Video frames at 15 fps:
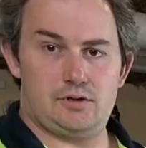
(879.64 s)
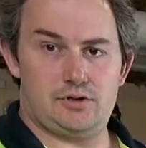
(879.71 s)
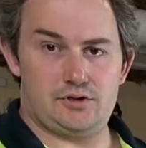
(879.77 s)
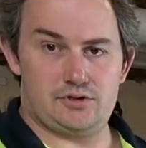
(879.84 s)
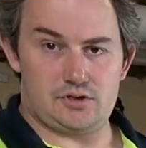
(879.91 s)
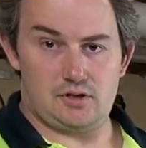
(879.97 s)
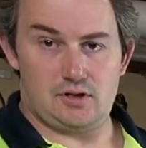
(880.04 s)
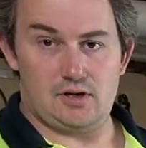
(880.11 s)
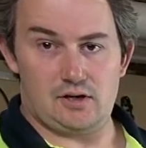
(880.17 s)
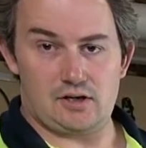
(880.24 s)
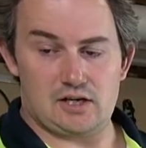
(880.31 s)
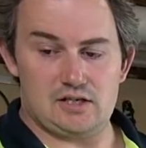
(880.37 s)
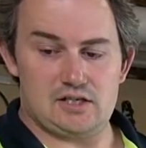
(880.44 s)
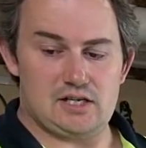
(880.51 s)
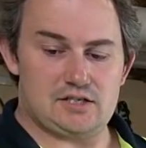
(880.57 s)
So then I
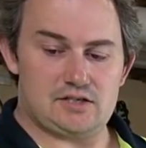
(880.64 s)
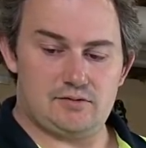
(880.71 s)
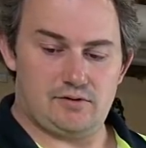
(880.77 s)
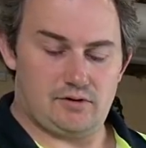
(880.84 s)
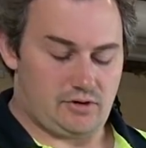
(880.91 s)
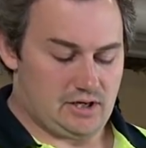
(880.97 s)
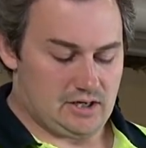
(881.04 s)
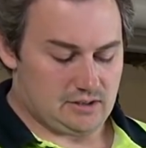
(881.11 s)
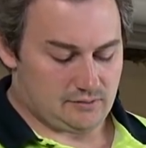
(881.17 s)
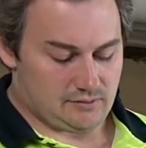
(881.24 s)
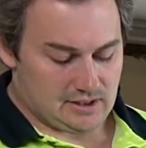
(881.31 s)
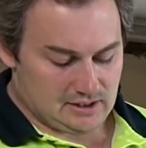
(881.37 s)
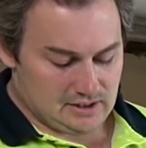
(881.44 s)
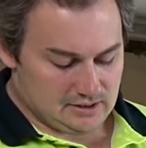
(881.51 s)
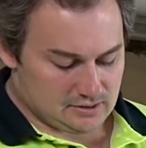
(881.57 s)
can test the very end of
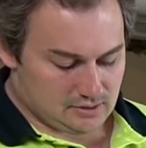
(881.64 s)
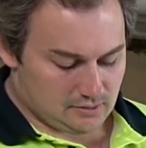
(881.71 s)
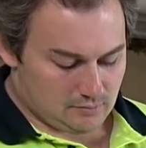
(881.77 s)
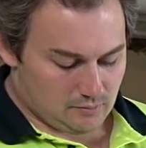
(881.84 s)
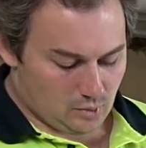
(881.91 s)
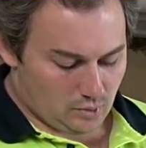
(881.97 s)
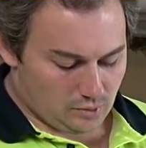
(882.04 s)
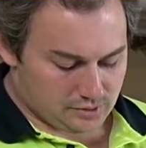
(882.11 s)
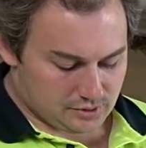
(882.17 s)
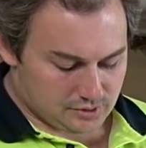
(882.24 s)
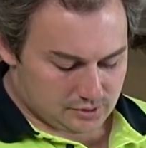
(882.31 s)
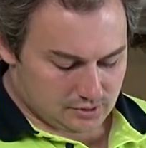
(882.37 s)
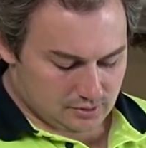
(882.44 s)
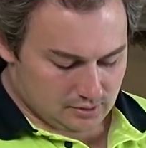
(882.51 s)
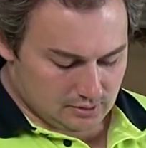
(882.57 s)
that into the
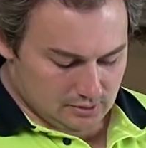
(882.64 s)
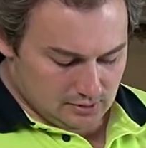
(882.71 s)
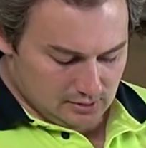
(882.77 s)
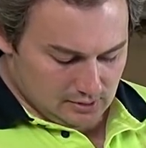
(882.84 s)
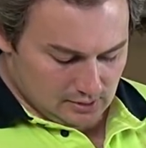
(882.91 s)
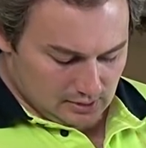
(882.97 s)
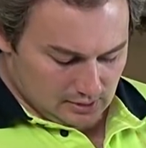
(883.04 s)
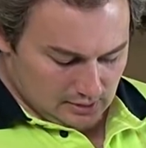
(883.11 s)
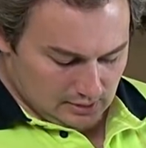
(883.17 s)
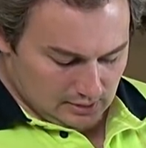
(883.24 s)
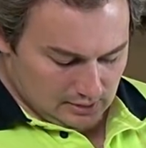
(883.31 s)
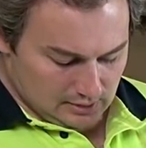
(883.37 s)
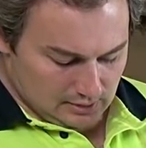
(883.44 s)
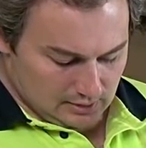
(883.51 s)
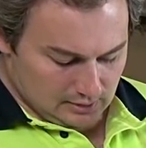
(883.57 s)
mortise,
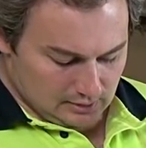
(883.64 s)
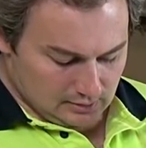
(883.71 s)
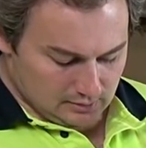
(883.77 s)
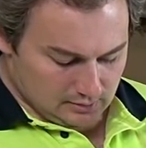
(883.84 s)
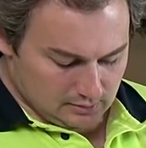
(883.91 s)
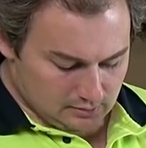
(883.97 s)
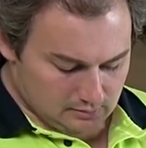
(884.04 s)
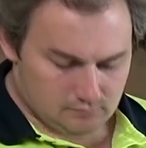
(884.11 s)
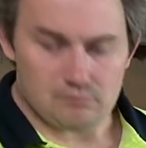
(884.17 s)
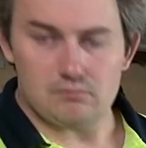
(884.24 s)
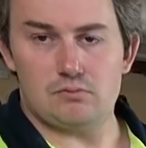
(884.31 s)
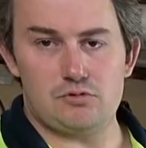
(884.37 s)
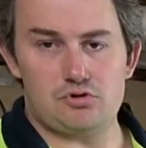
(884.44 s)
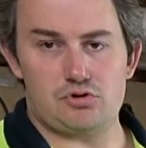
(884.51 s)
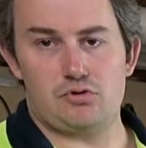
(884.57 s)
and
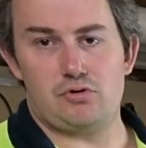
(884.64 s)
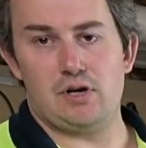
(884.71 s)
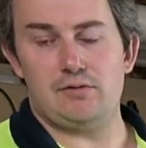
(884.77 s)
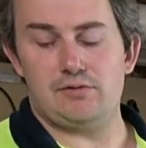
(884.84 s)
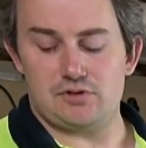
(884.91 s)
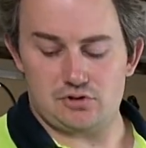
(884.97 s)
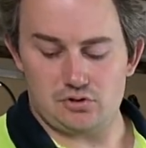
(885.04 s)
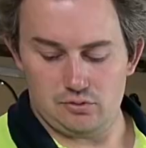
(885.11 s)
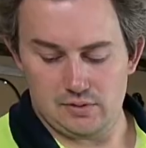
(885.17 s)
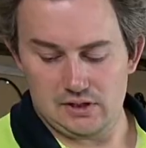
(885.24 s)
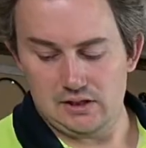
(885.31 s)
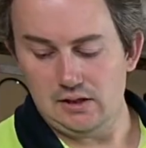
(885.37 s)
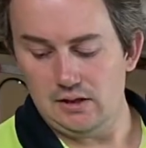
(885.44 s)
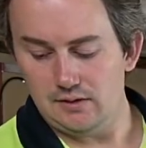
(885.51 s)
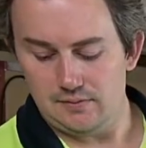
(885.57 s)
sure enough it's too
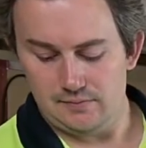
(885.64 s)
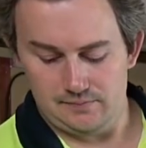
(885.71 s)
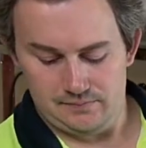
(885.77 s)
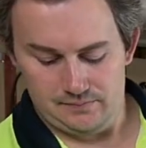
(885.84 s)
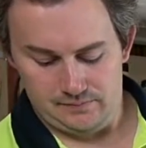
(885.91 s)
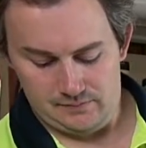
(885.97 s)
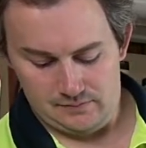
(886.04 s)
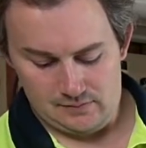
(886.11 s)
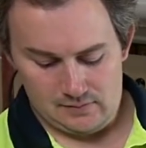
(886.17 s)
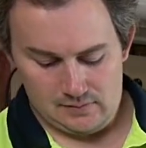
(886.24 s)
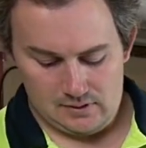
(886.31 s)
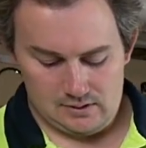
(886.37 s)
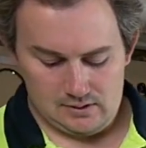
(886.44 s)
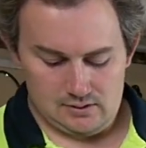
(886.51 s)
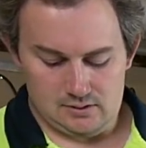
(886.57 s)
big.
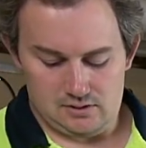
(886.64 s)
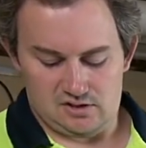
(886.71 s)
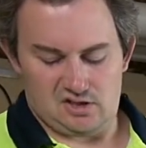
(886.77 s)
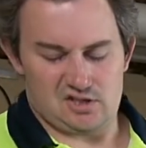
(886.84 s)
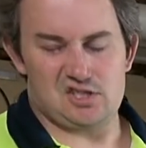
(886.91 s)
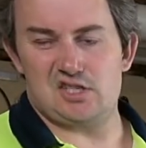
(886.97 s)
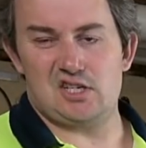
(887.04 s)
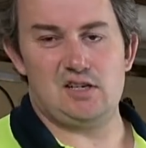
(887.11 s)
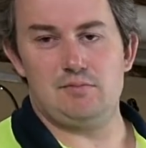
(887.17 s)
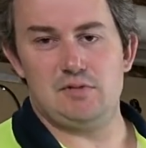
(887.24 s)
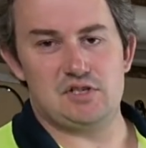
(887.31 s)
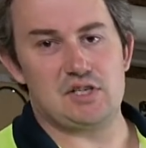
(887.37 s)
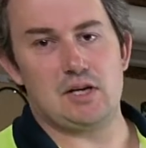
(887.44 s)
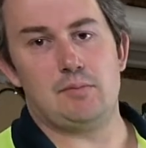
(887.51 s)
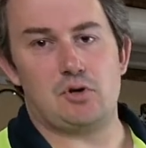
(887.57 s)
So just to give me
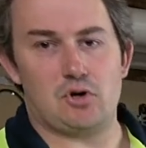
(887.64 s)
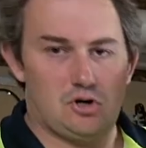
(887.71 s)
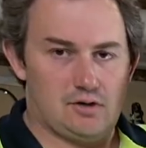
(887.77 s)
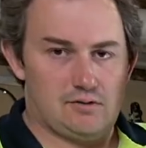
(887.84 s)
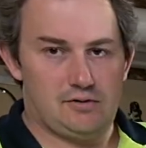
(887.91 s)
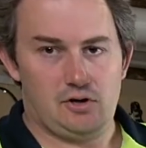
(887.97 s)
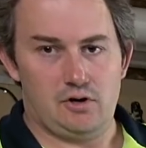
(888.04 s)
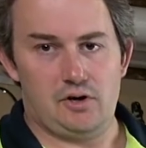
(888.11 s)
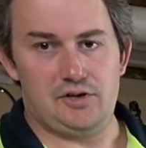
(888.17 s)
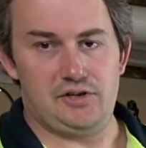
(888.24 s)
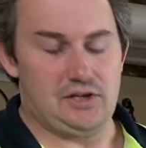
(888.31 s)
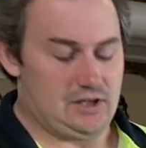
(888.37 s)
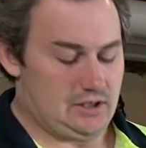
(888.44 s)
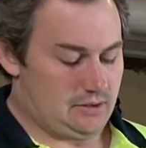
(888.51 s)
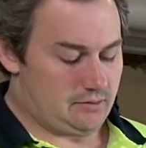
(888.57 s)
some kind of an
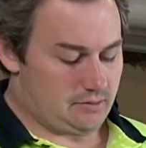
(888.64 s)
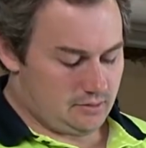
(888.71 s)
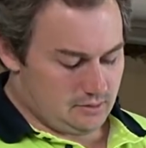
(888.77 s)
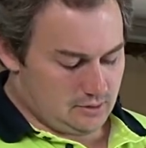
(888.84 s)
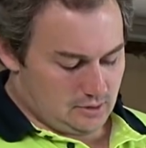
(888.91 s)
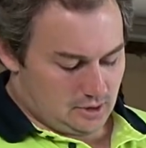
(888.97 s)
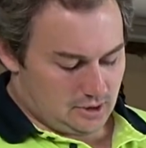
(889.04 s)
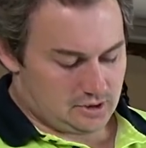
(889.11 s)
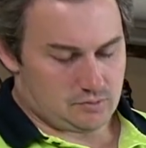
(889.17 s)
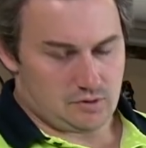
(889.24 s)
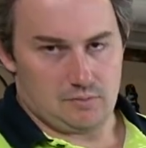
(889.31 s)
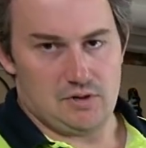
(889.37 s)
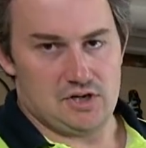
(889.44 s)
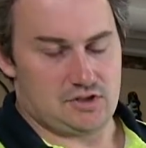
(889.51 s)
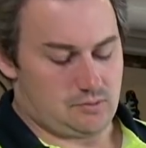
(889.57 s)
idea, I just want
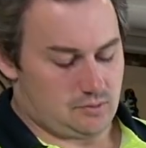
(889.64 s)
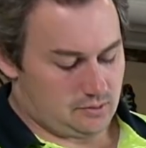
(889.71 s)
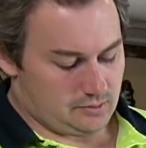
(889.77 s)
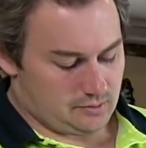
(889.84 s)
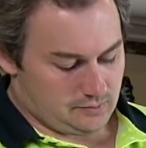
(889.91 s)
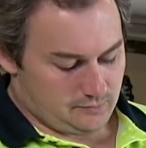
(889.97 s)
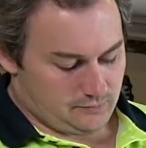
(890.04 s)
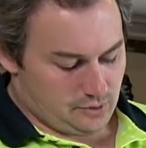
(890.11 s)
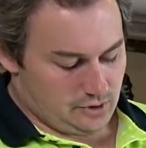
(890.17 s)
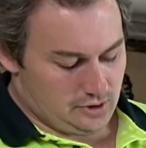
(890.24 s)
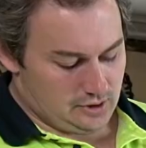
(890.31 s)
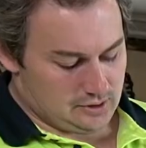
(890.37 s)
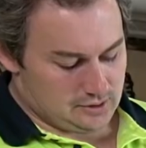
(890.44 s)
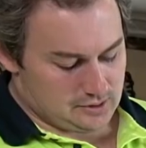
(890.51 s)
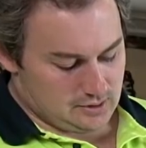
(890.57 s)
to measure with
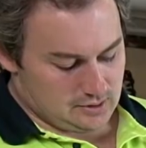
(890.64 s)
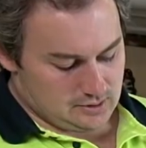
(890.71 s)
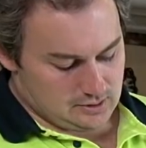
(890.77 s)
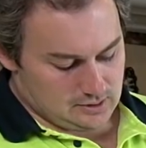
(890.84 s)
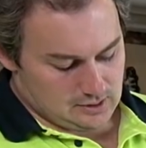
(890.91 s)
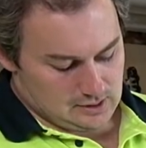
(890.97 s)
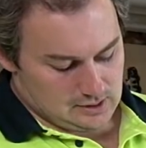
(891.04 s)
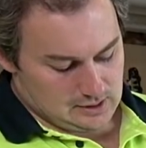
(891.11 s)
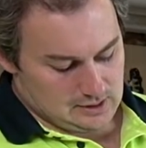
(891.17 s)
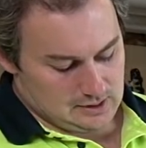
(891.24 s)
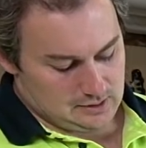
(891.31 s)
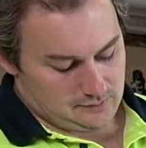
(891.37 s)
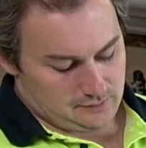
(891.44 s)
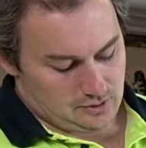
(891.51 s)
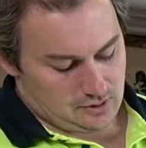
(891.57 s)
verniers,
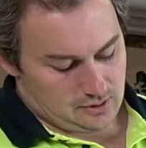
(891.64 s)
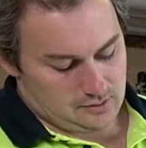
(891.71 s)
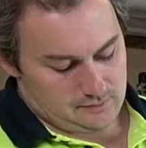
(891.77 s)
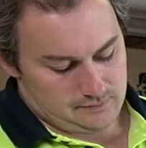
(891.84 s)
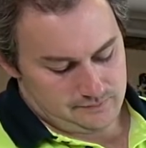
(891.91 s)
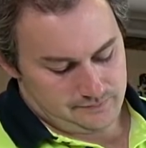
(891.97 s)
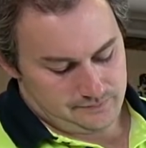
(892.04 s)
and I've got